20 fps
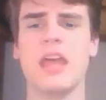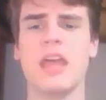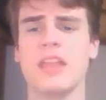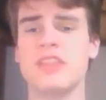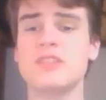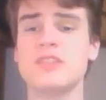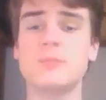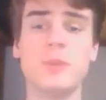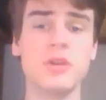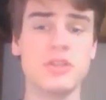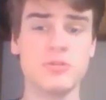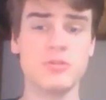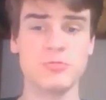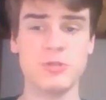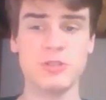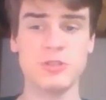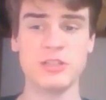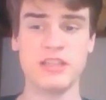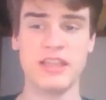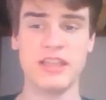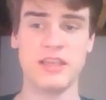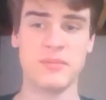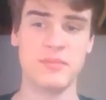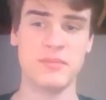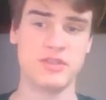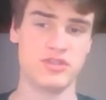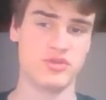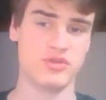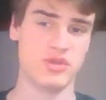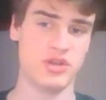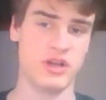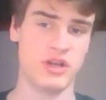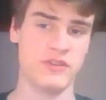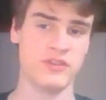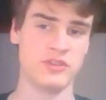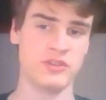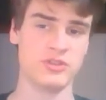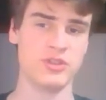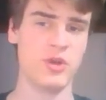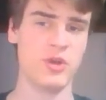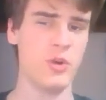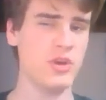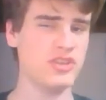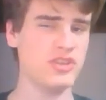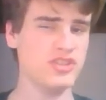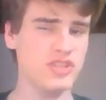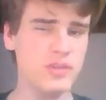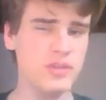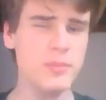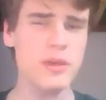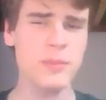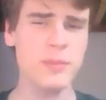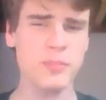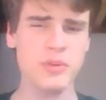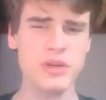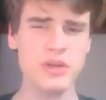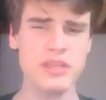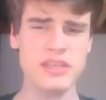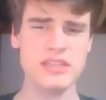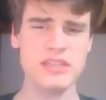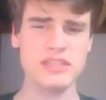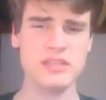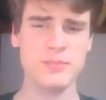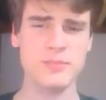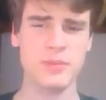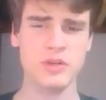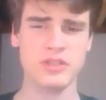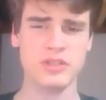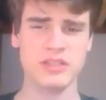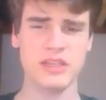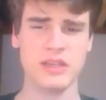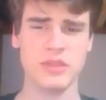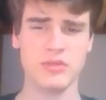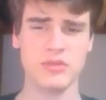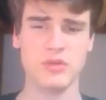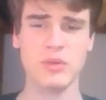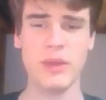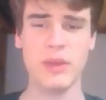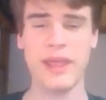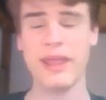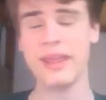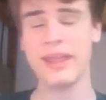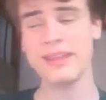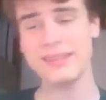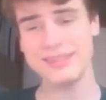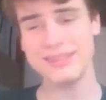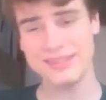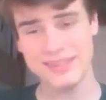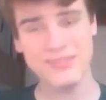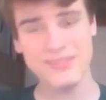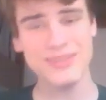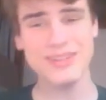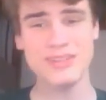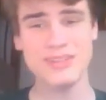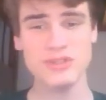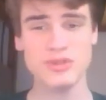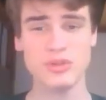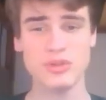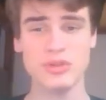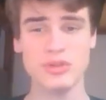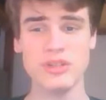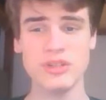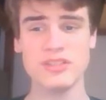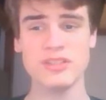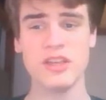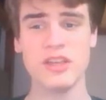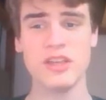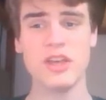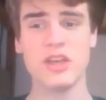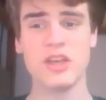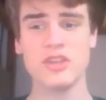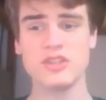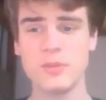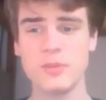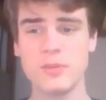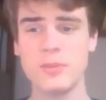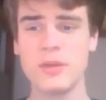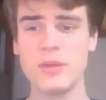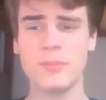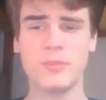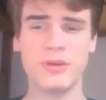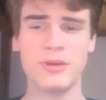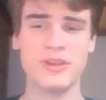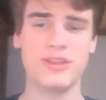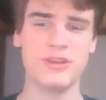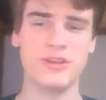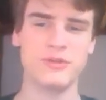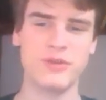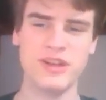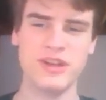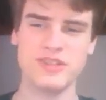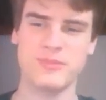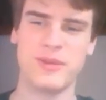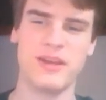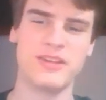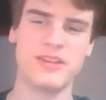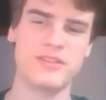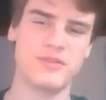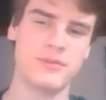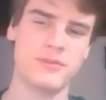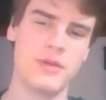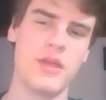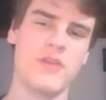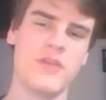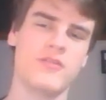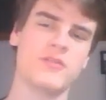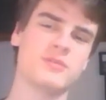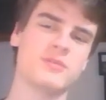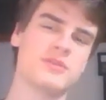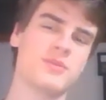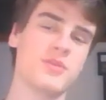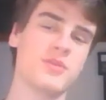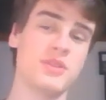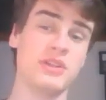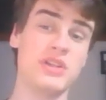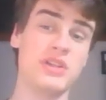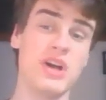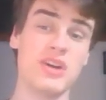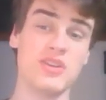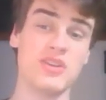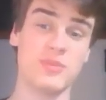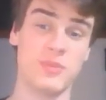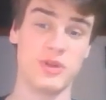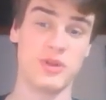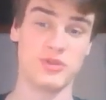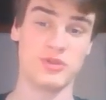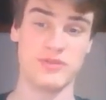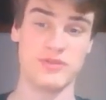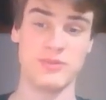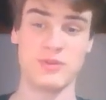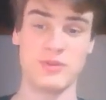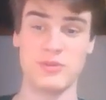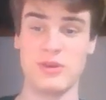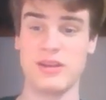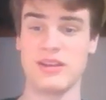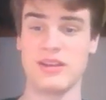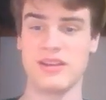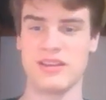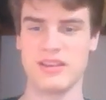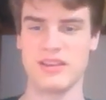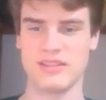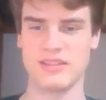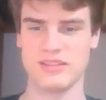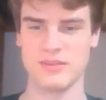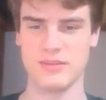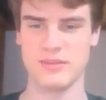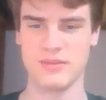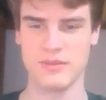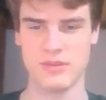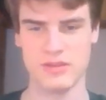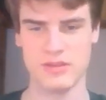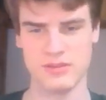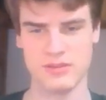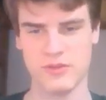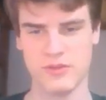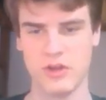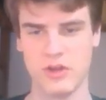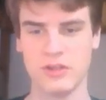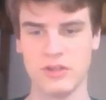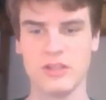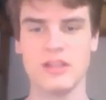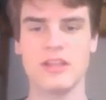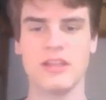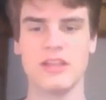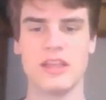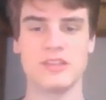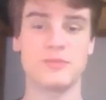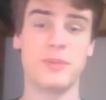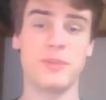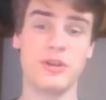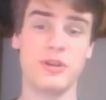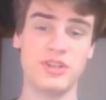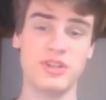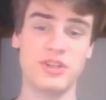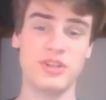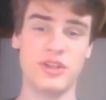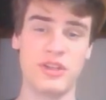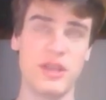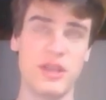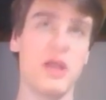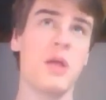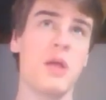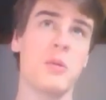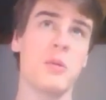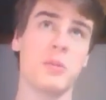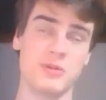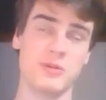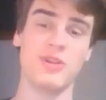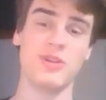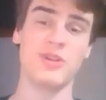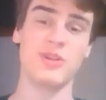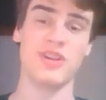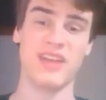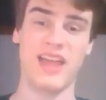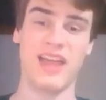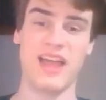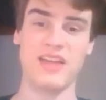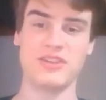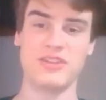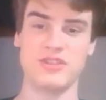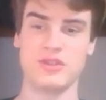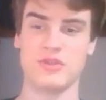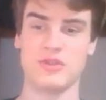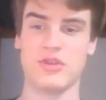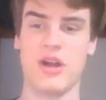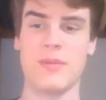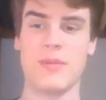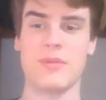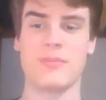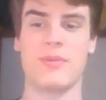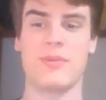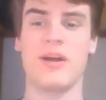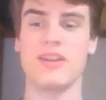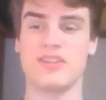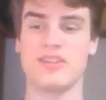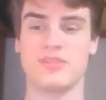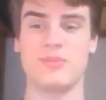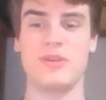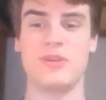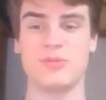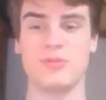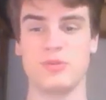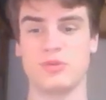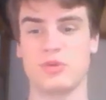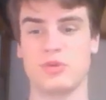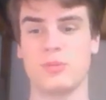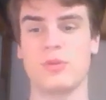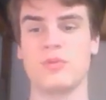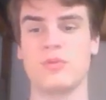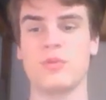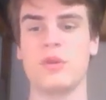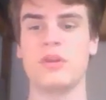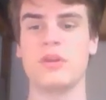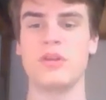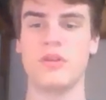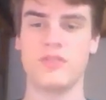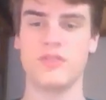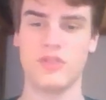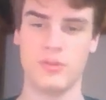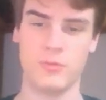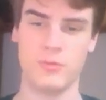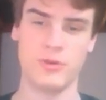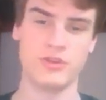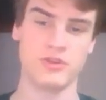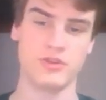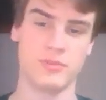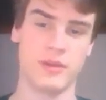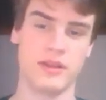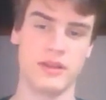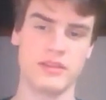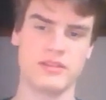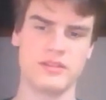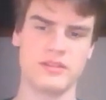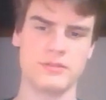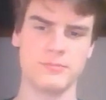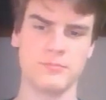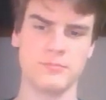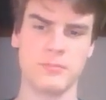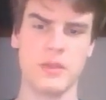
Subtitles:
This book is written like a mystery novel, so it should be a pretty easy book to get through, and given its shortness, should be a pretty good respite from some of the longer books we've been reading this fall, especially when we look ahead to Crime and Punishment, which we'll be reading over the winter months.